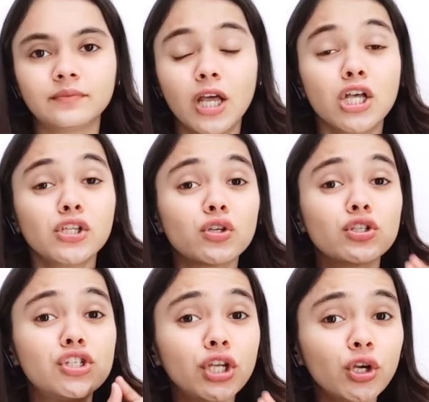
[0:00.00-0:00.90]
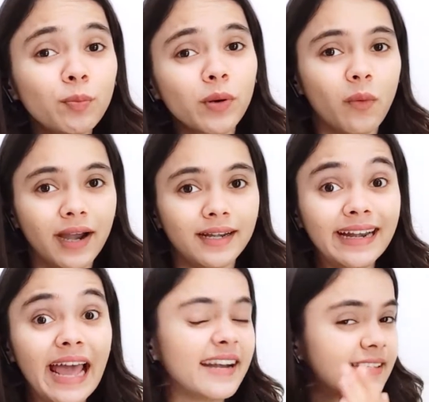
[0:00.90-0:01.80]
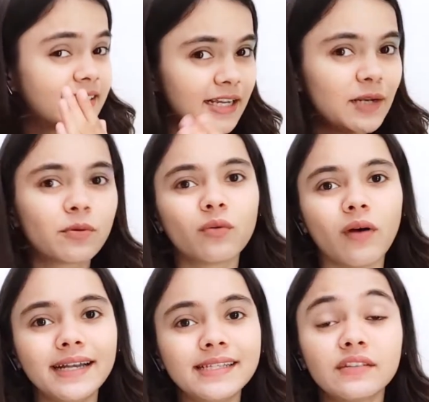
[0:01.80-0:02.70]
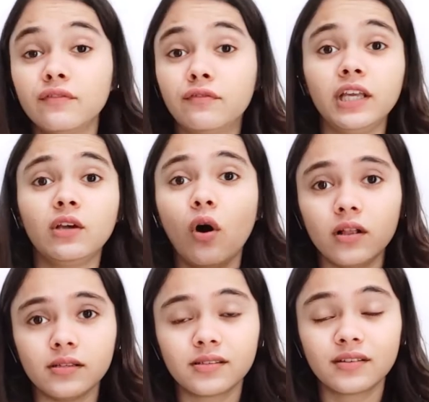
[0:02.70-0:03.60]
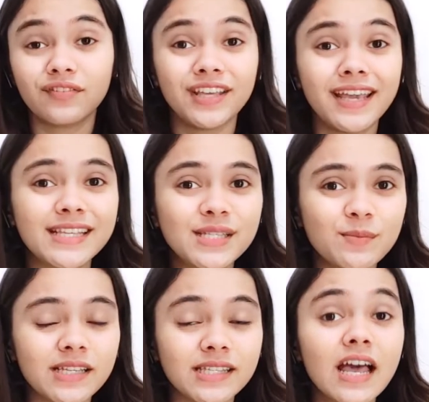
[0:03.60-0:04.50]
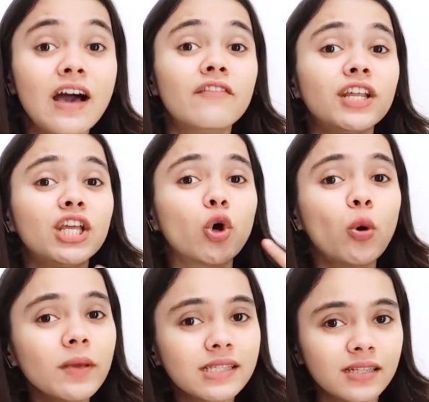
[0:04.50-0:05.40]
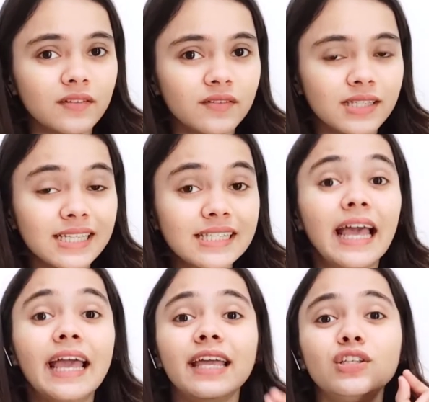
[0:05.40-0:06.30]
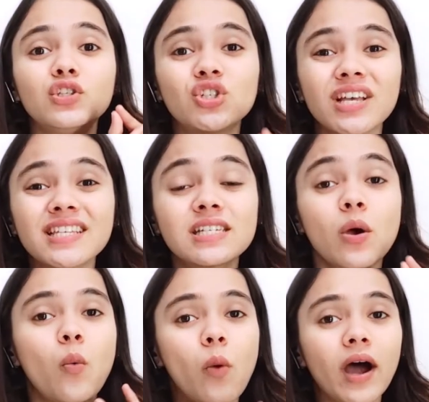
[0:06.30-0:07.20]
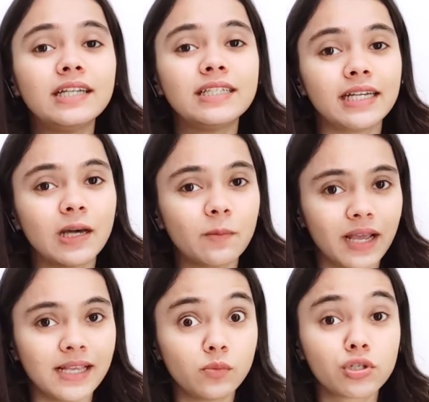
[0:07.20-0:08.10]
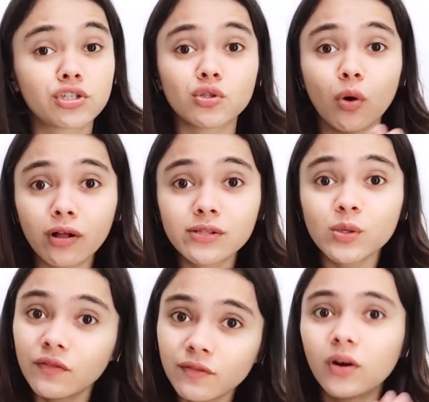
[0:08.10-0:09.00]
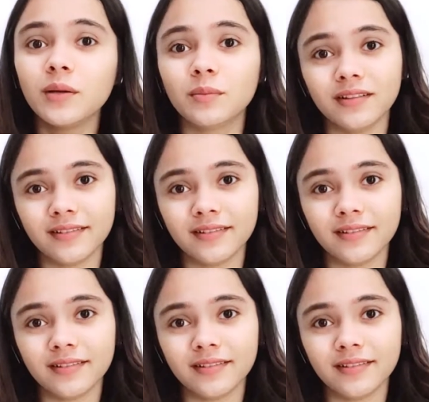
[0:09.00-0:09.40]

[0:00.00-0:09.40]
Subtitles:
So Jio provided and still provides free calls, free SMS, free roaming services in just one data price, which is also affordable.